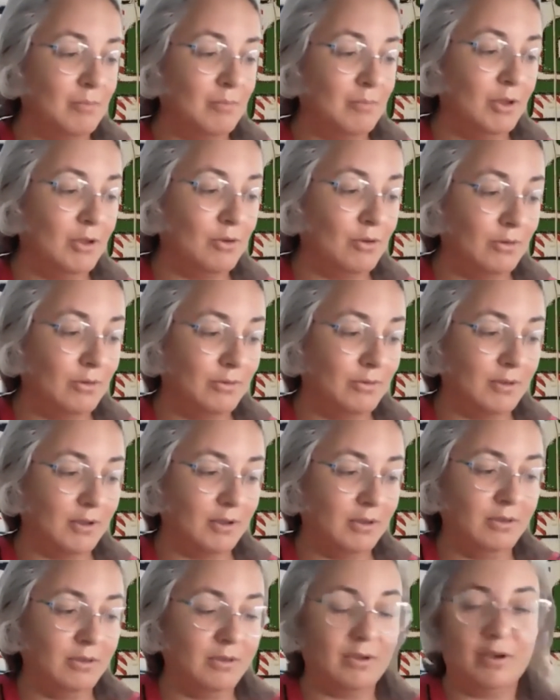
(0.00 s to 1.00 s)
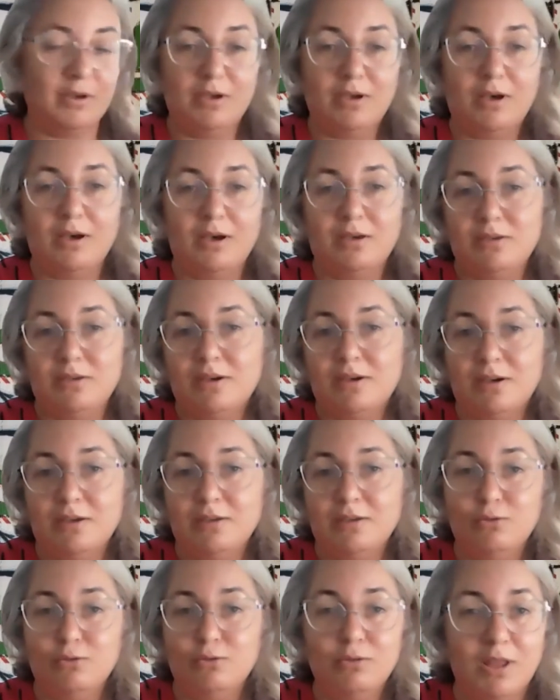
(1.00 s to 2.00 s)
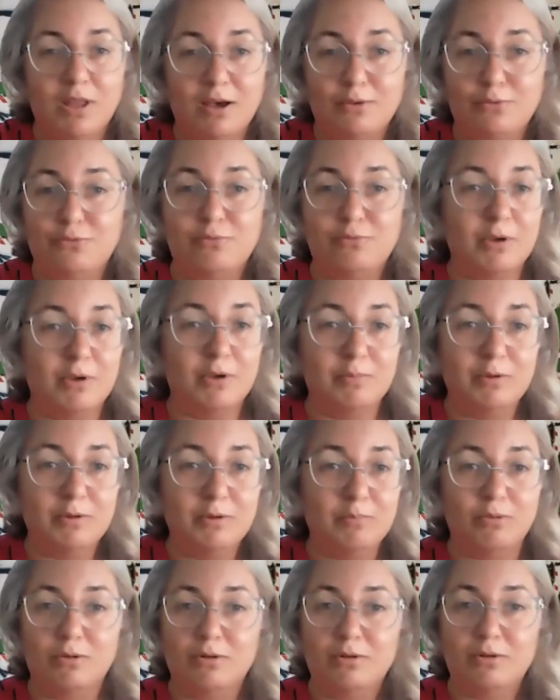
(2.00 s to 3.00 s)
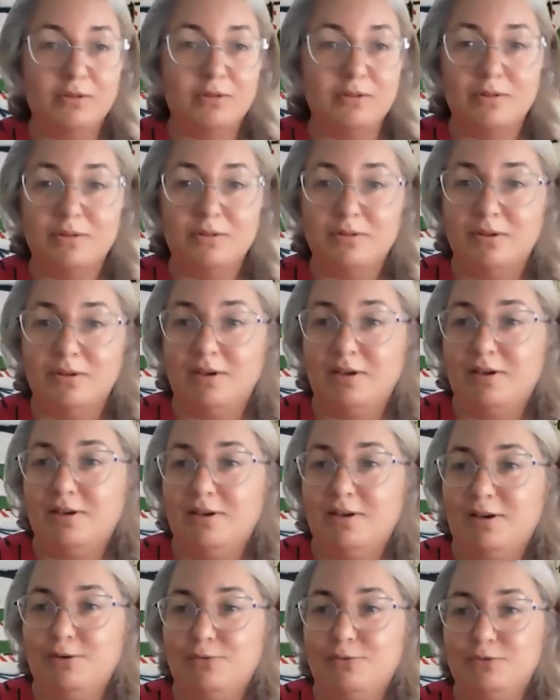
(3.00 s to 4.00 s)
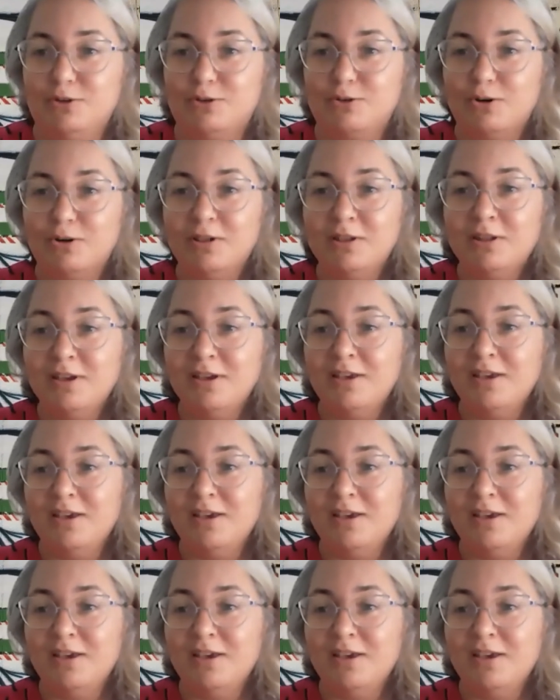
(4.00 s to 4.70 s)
because I do love my people after all.